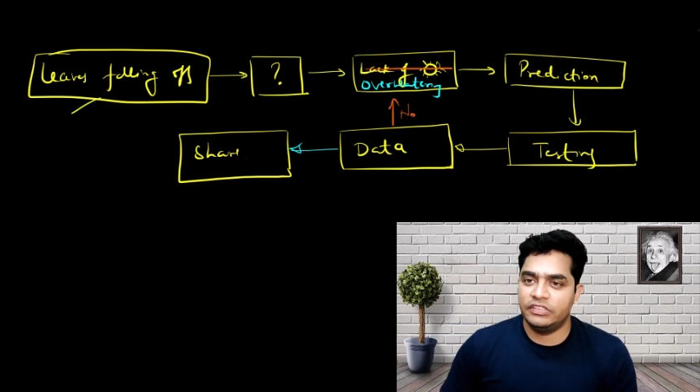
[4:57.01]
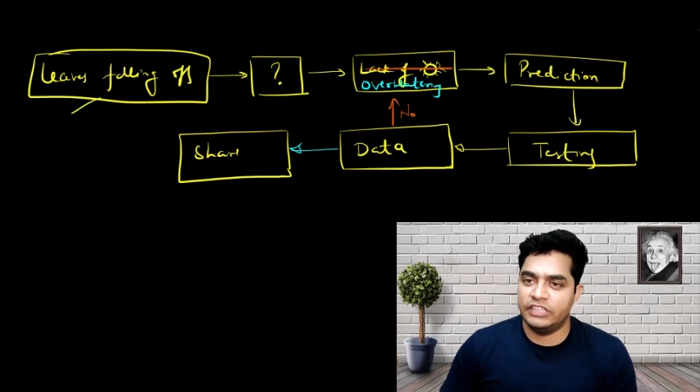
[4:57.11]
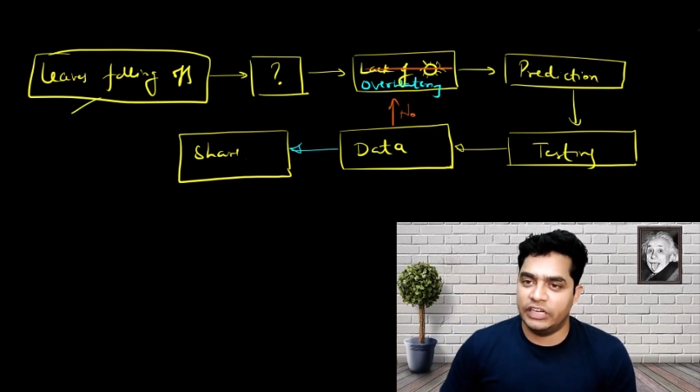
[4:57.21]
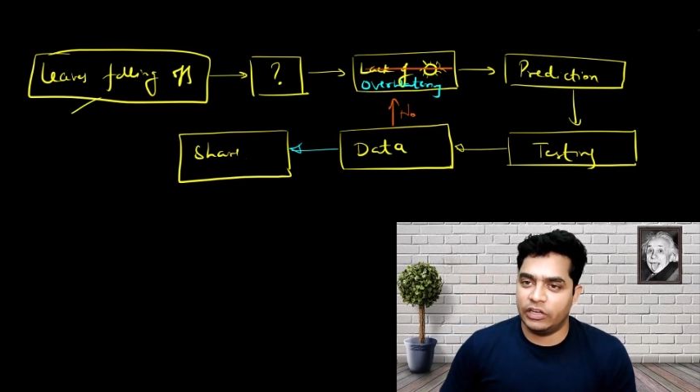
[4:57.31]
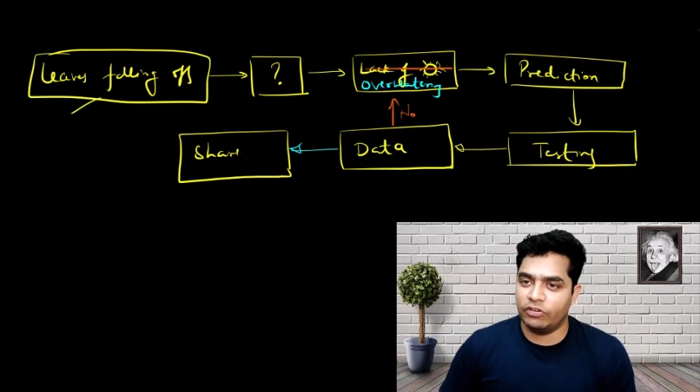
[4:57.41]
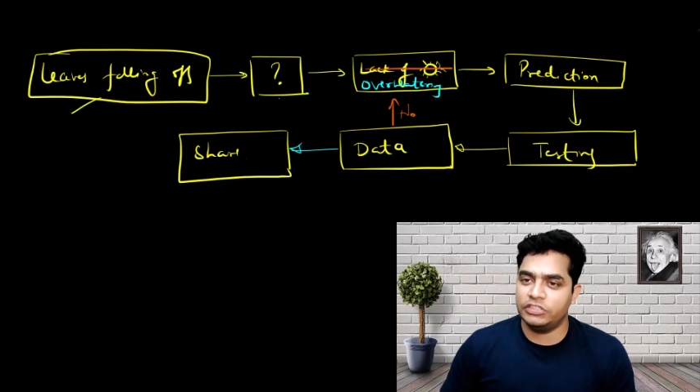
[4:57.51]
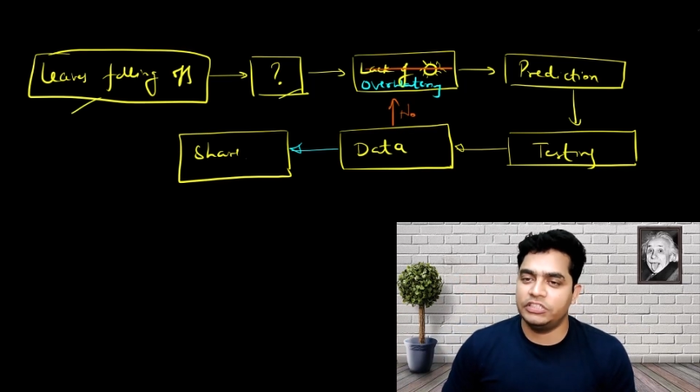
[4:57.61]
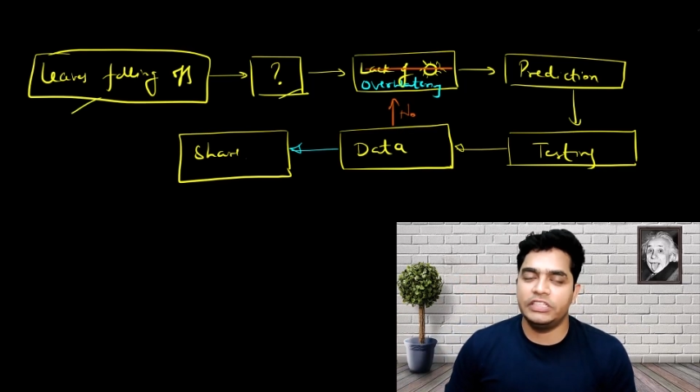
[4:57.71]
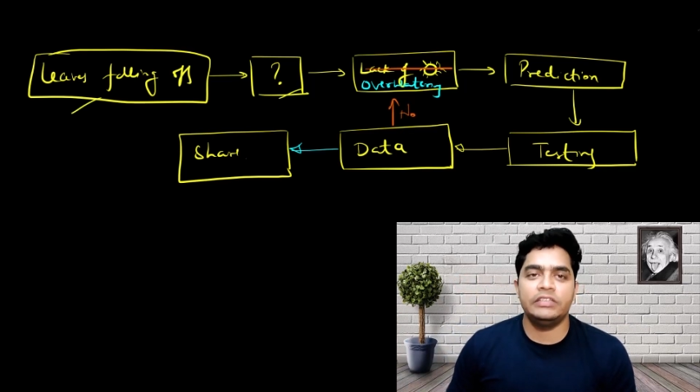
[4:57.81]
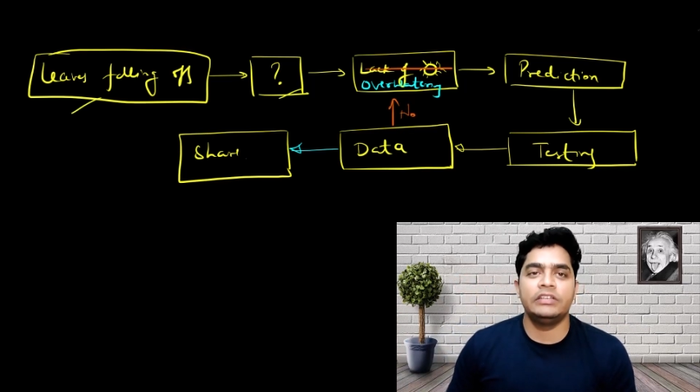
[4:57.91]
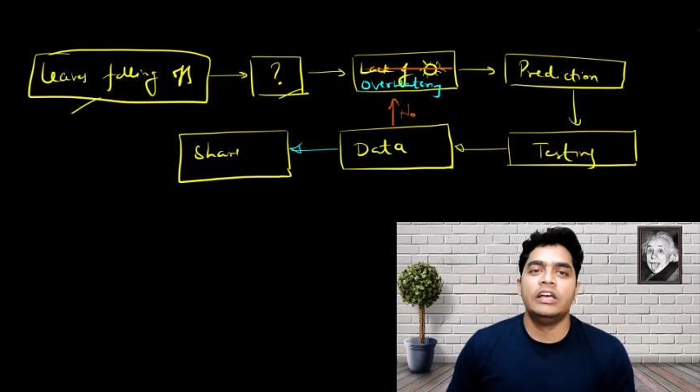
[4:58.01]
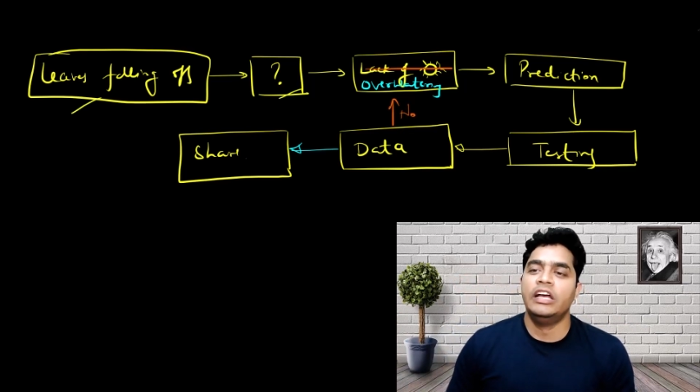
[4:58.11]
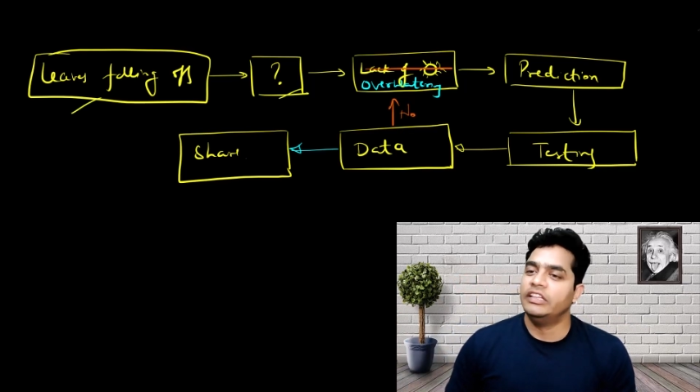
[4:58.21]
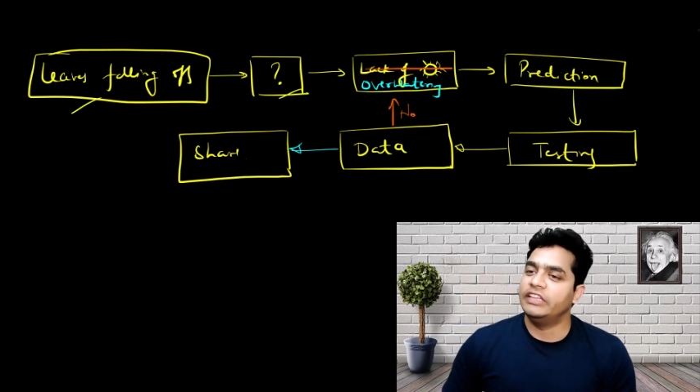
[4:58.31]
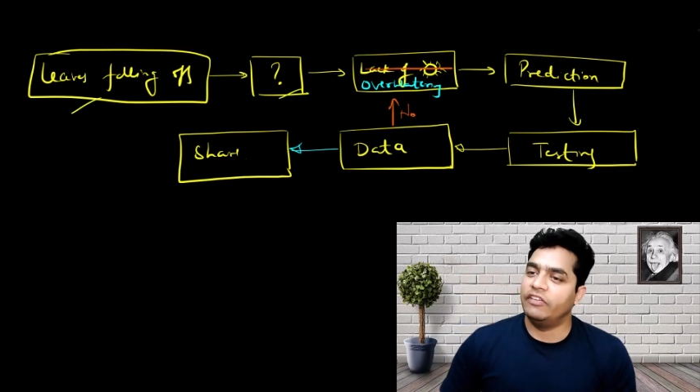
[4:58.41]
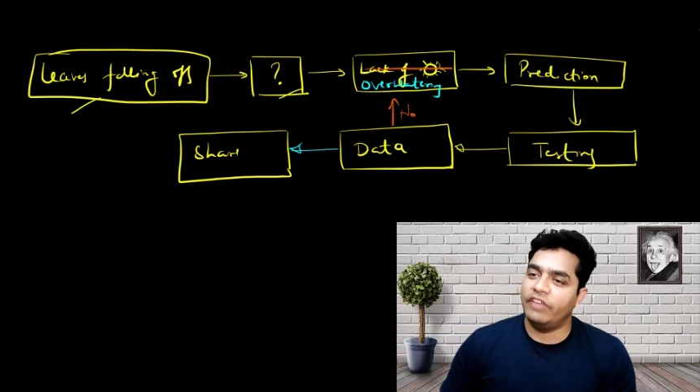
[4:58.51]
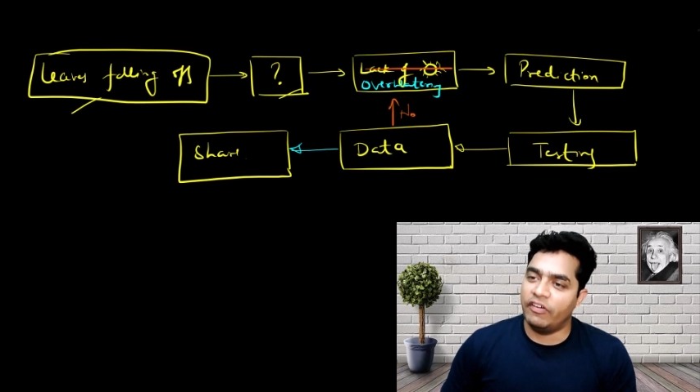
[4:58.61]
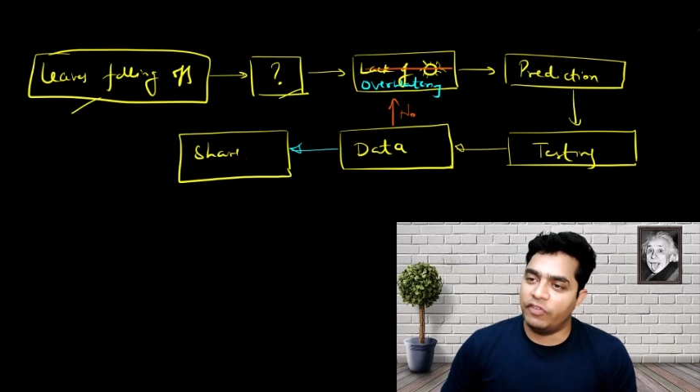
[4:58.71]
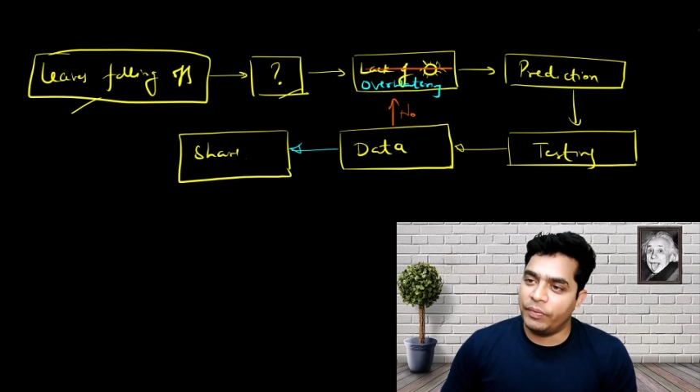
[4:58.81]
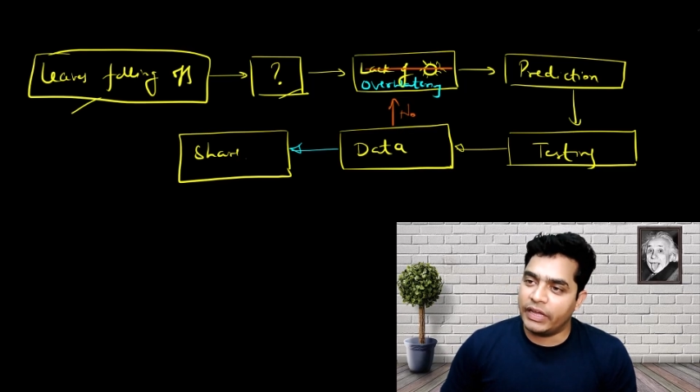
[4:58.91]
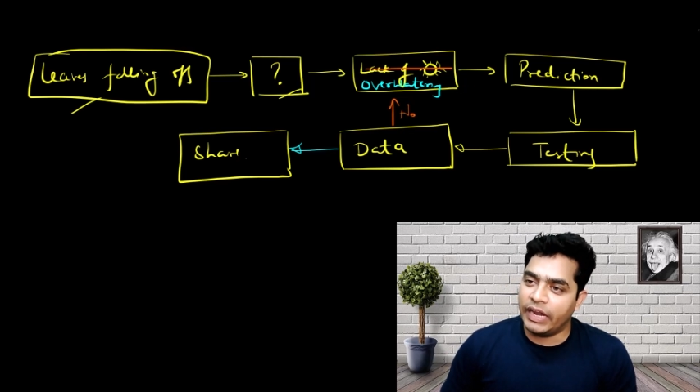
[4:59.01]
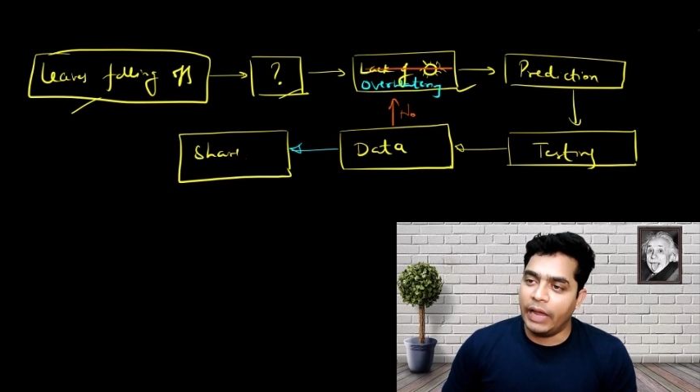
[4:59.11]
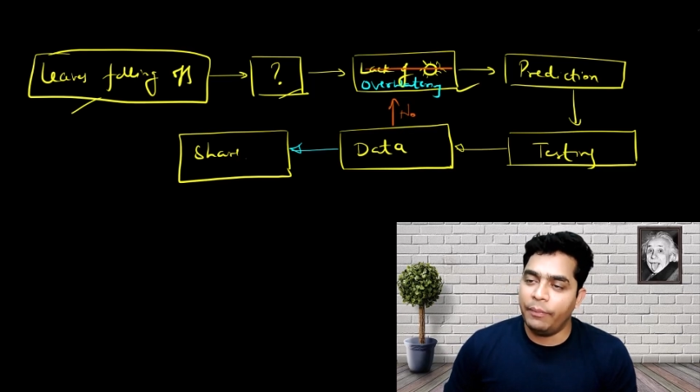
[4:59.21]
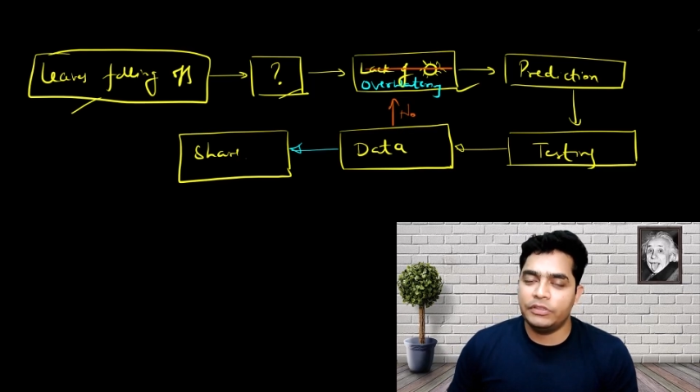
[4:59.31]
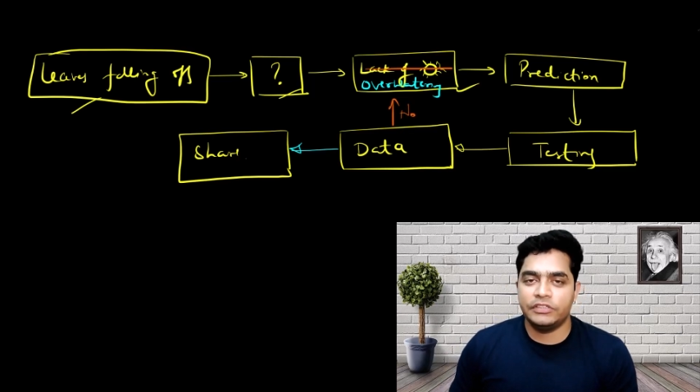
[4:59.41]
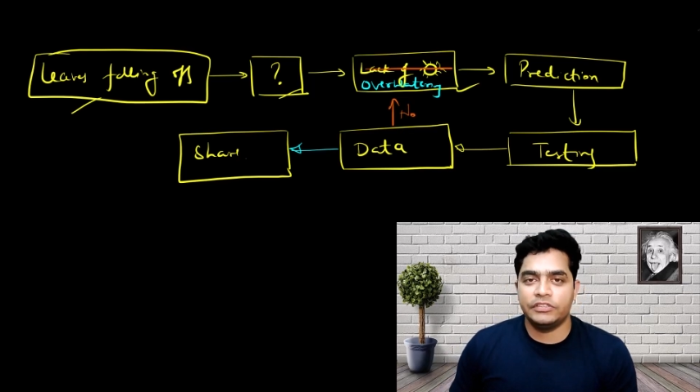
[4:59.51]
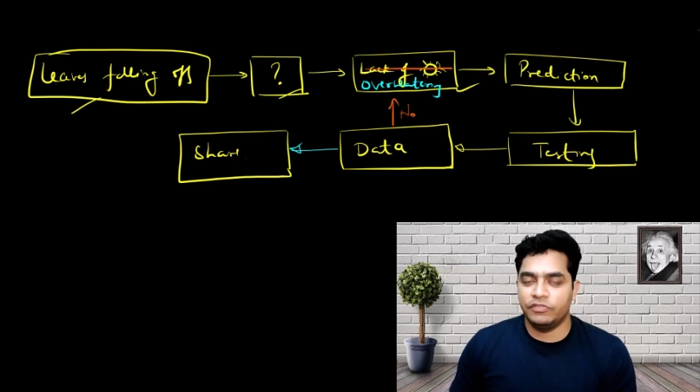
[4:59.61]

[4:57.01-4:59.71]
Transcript: then a question, then we have to make a hypothesis.